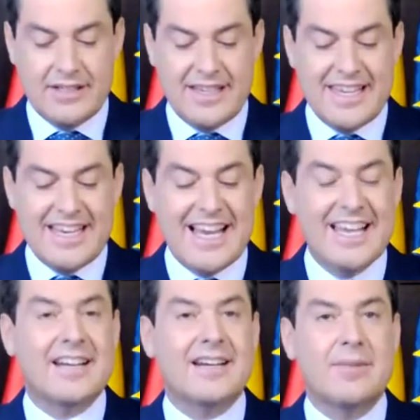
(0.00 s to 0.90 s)
all the
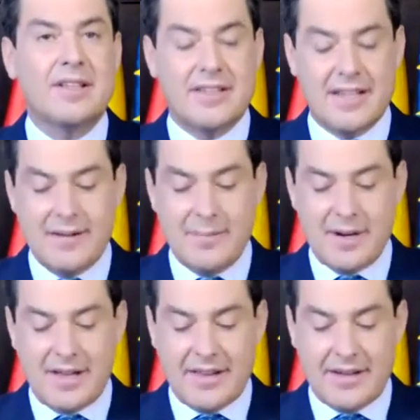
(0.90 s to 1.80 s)
information
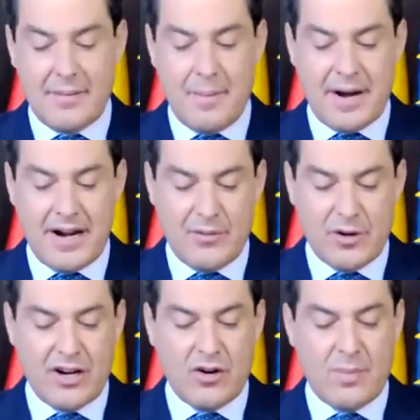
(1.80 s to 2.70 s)
available at
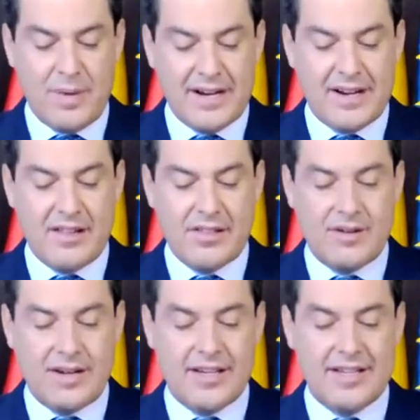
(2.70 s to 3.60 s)
regional level
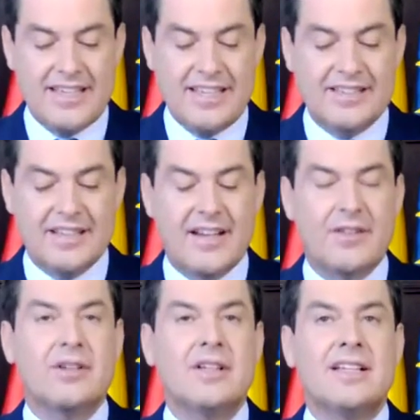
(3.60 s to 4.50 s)
is
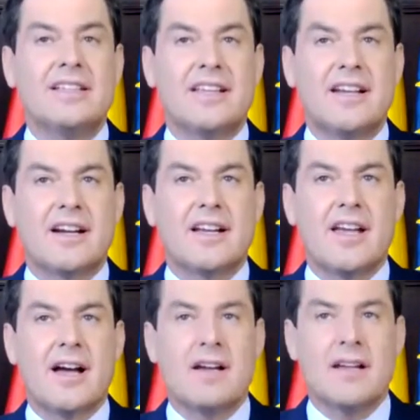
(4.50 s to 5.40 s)
used in
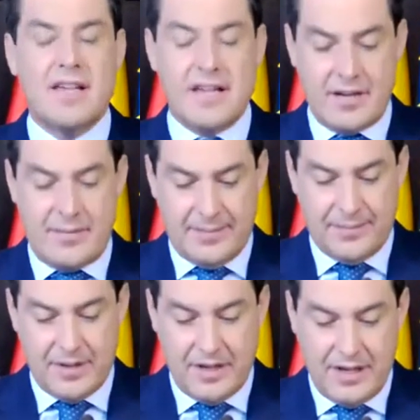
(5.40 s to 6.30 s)
drawing up
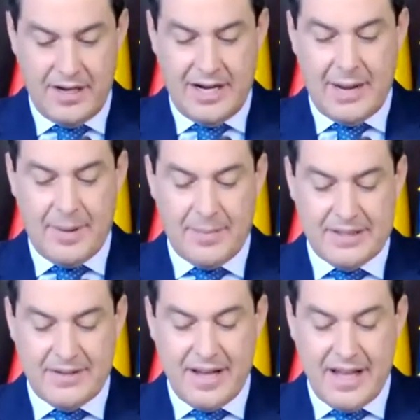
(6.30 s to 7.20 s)
integrated
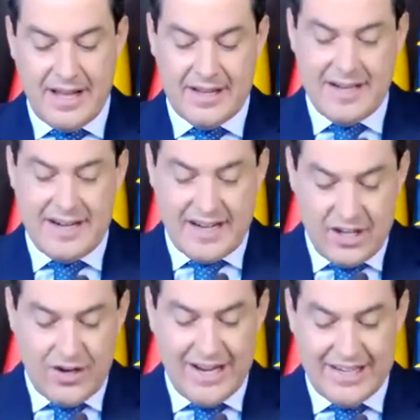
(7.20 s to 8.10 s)
energy and
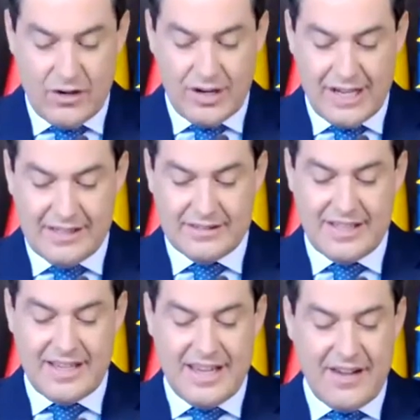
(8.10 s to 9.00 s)
climate plans at
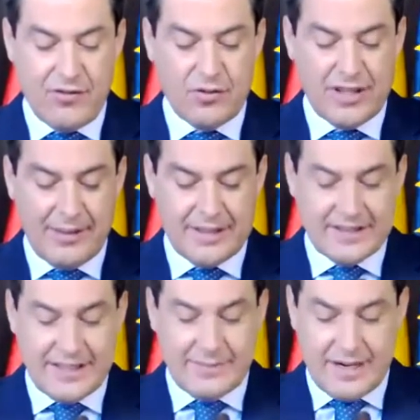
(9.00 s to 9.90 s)
national
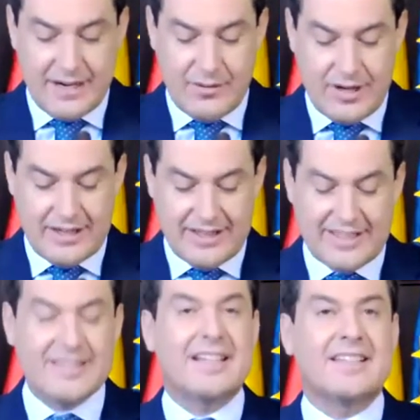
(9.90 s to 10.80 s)
level.
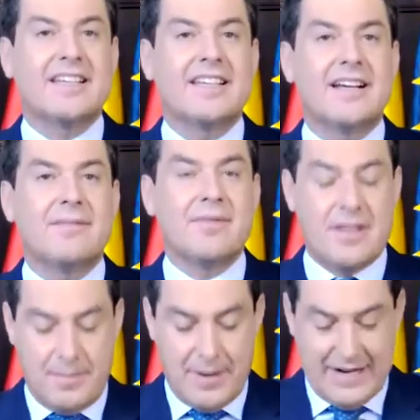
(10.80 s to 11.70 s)
Local and
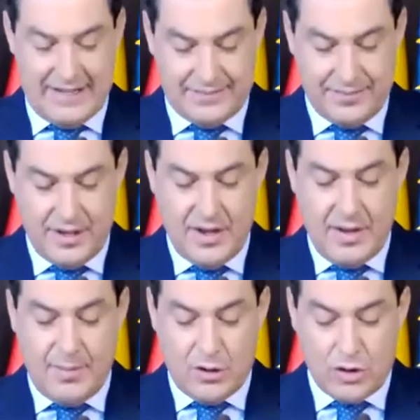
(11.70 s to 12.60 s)
regional
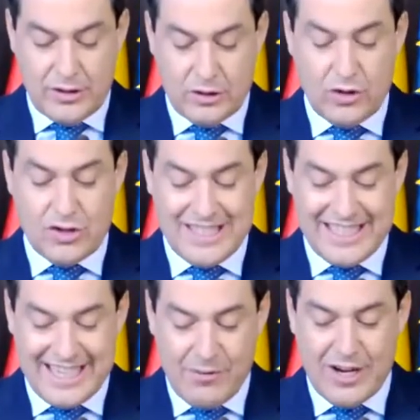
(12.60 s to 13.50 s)
efforts will be vital.